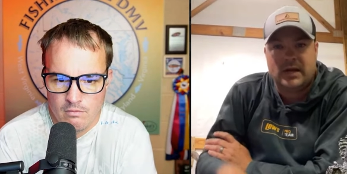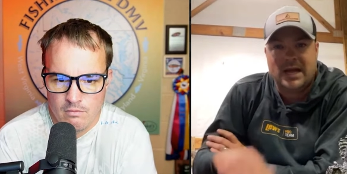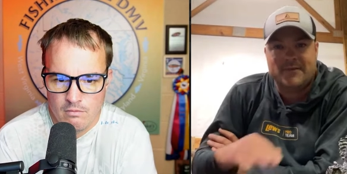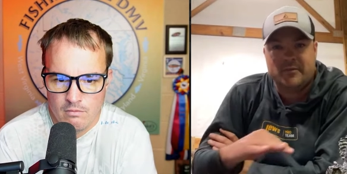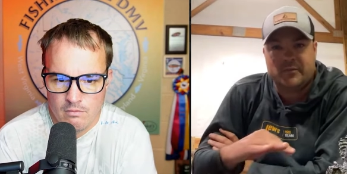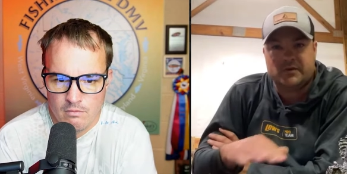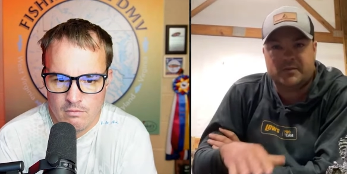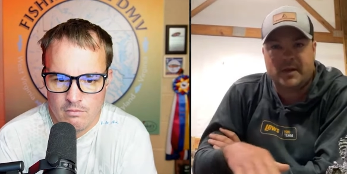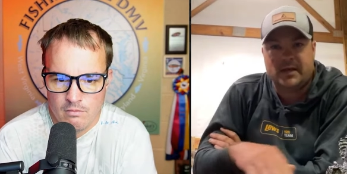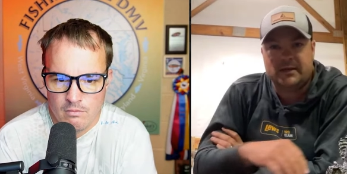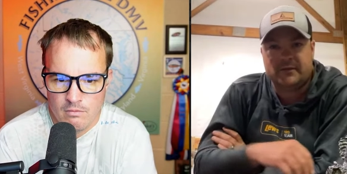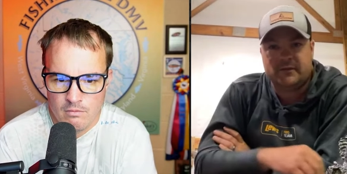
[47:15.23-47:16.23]
Speaker 1: that I have in
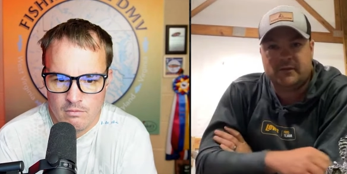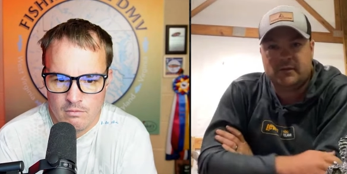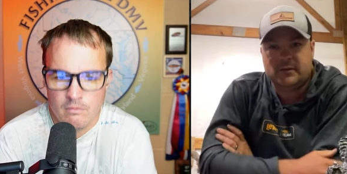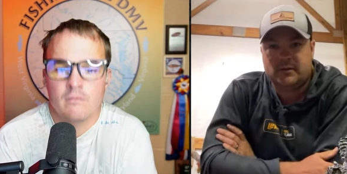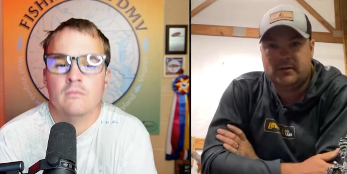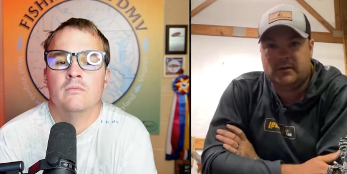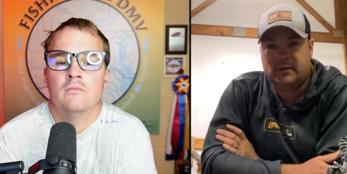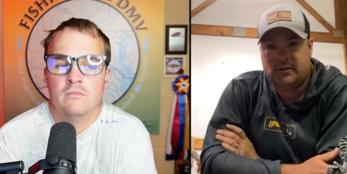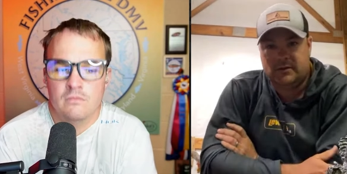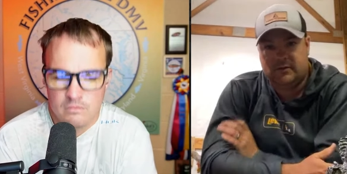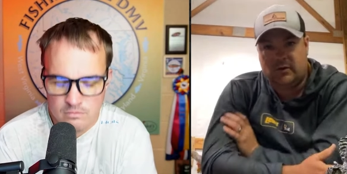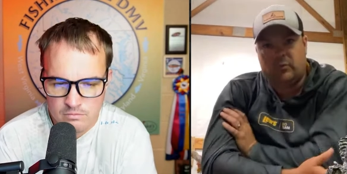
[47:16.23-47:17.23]
perspective.
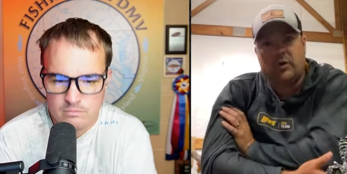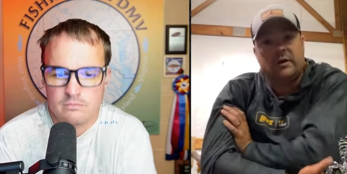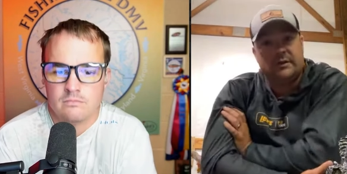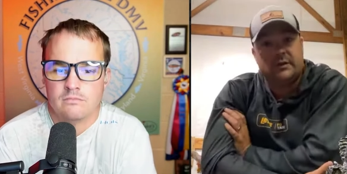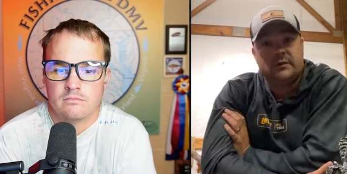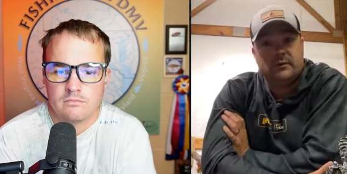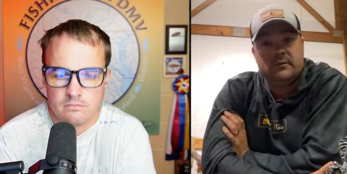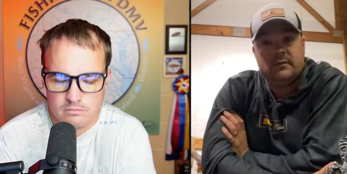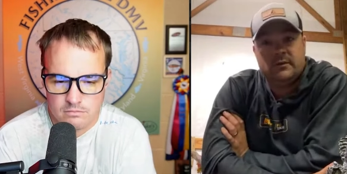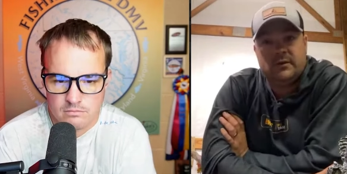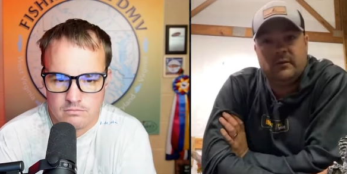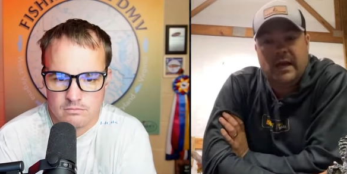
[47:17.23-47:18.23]
So I'm running two
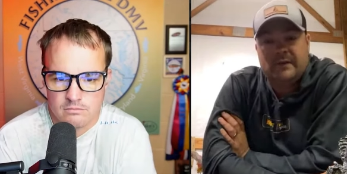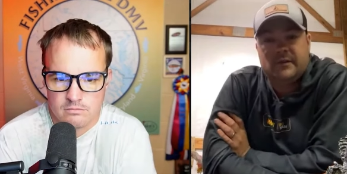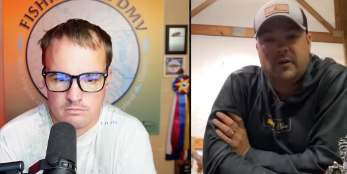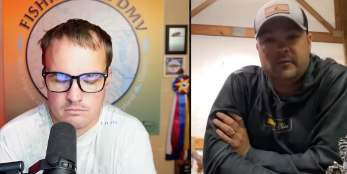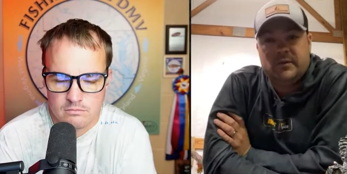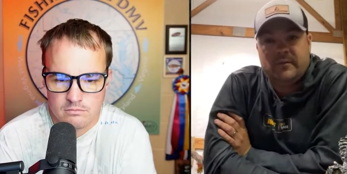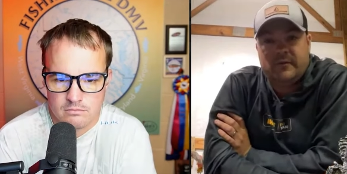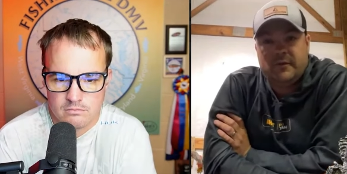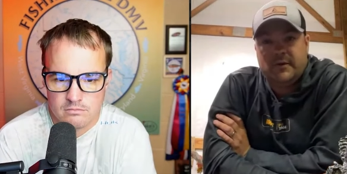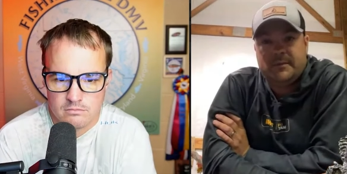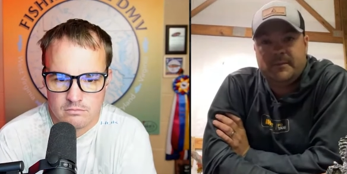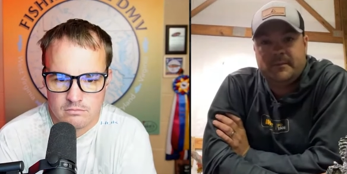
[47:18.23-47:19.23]
live scopes up
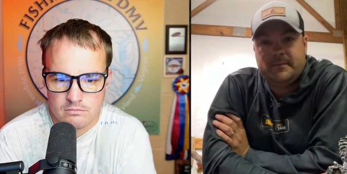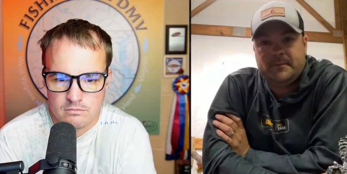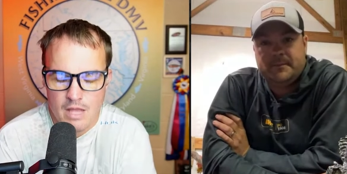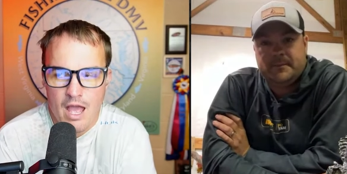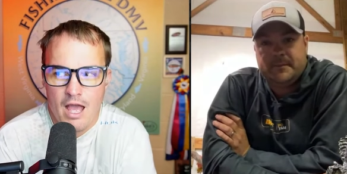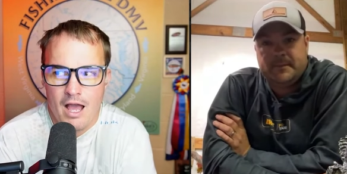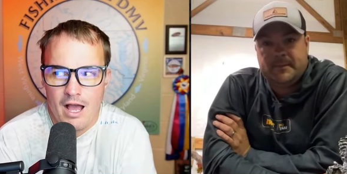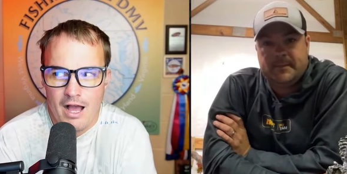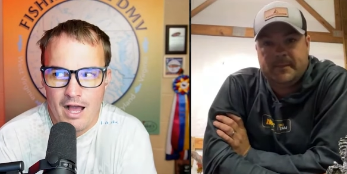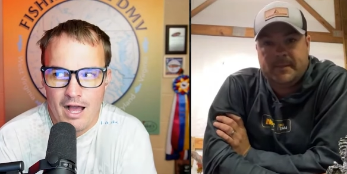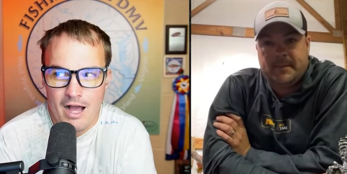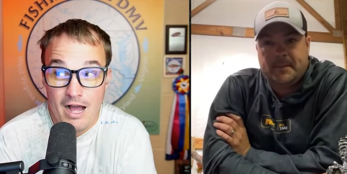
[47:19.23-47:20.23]
front.
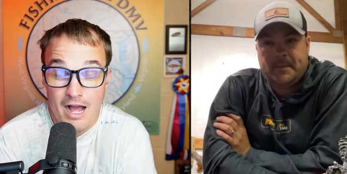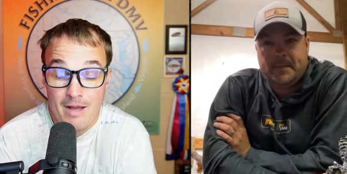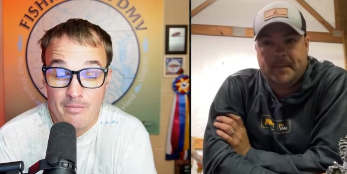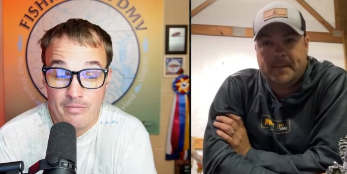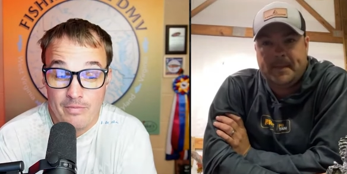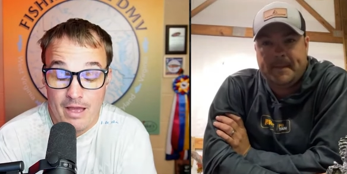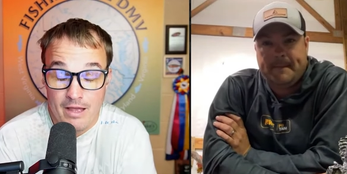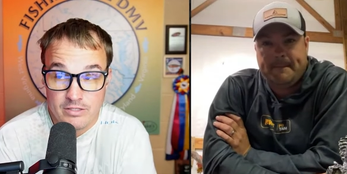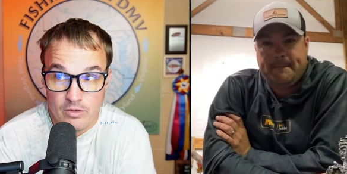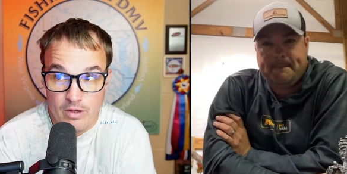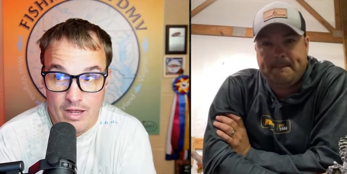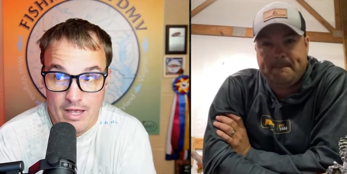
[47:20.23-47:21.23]
Speaker 2: I
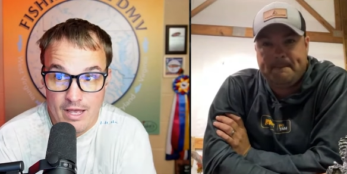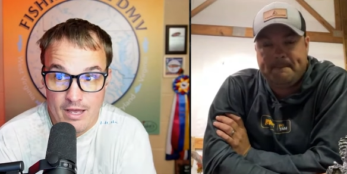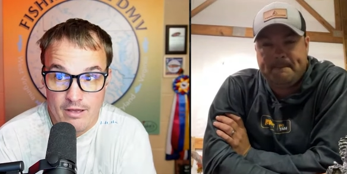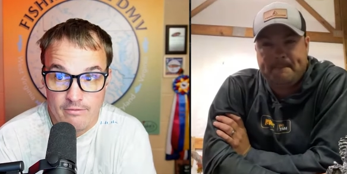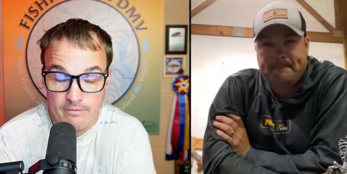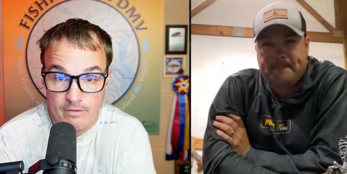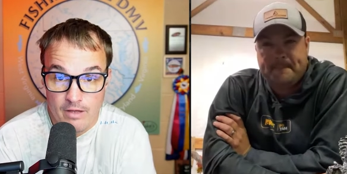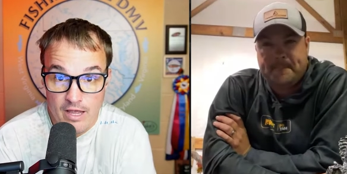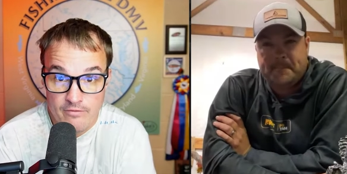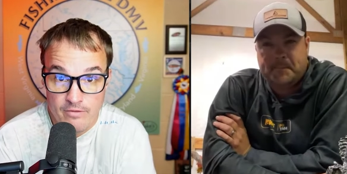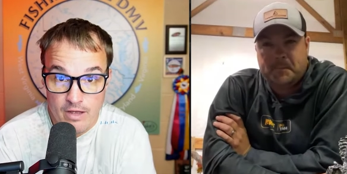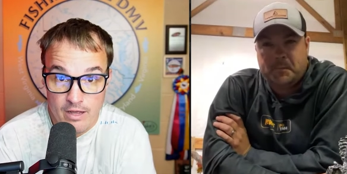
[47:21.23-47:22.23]

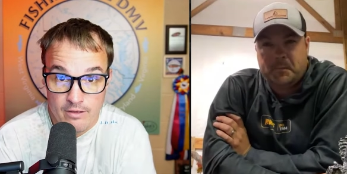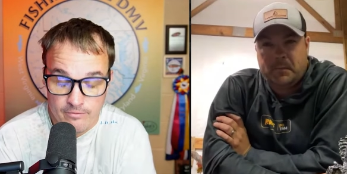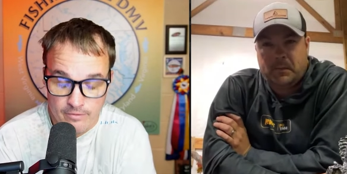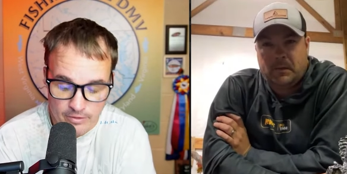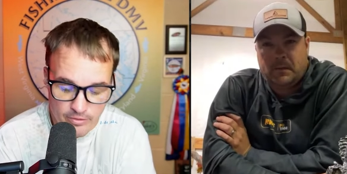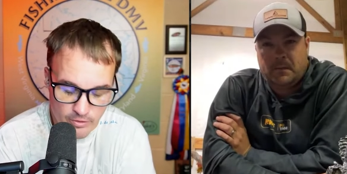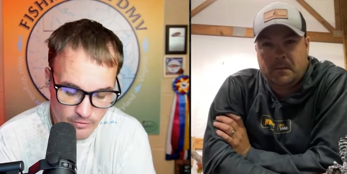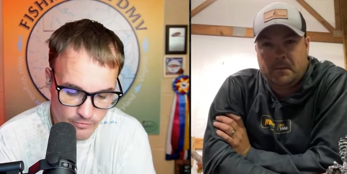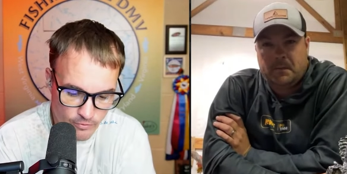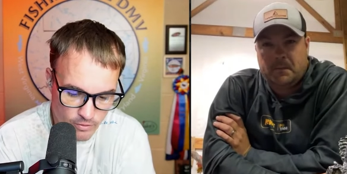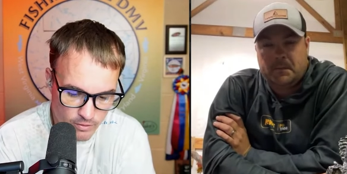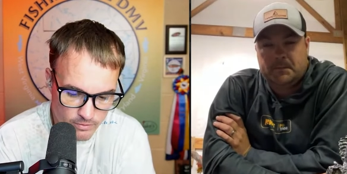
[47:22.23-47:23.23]
have a
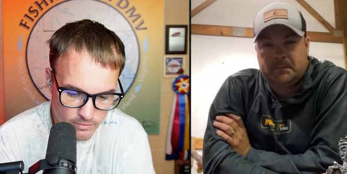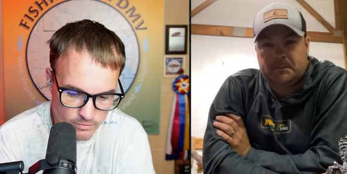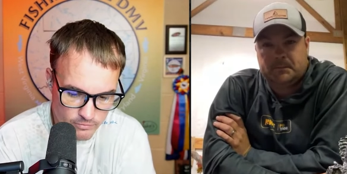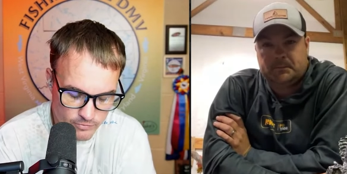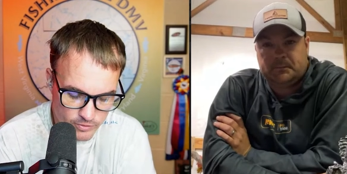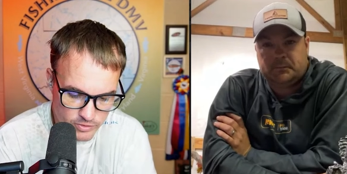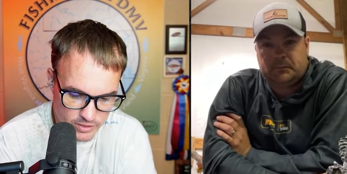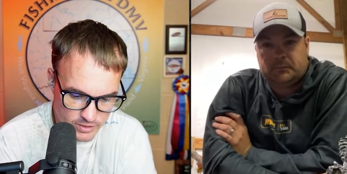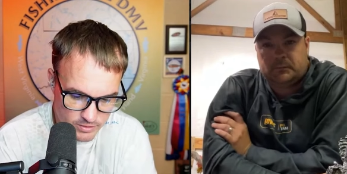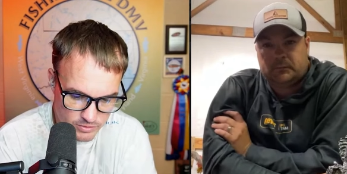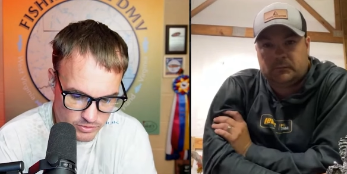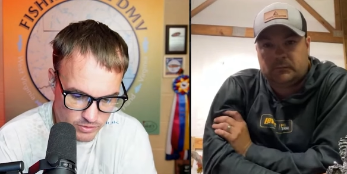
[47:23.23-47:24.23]
34 for
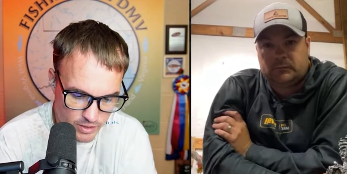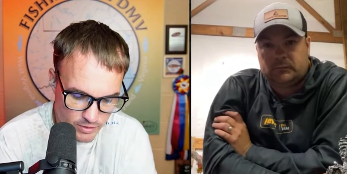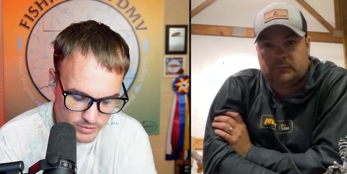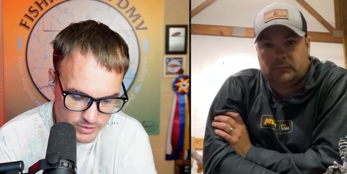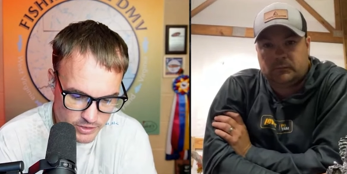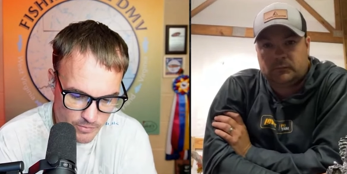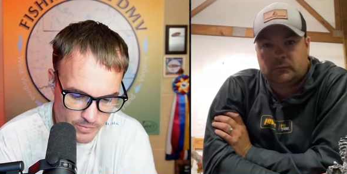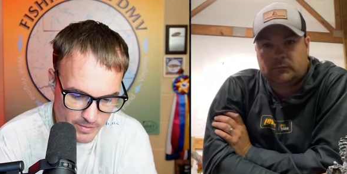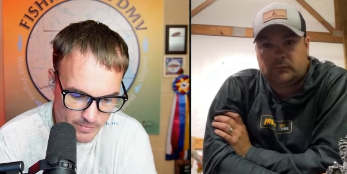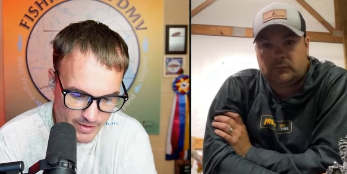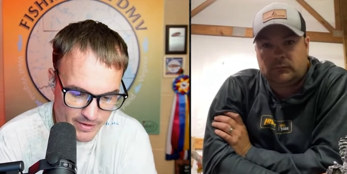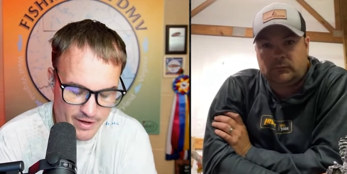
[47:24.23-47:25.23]
just straight on
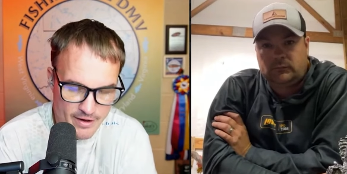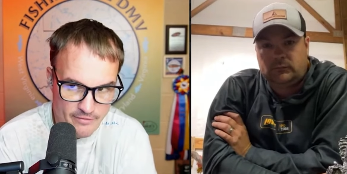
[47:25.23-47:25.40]
scoping, but then I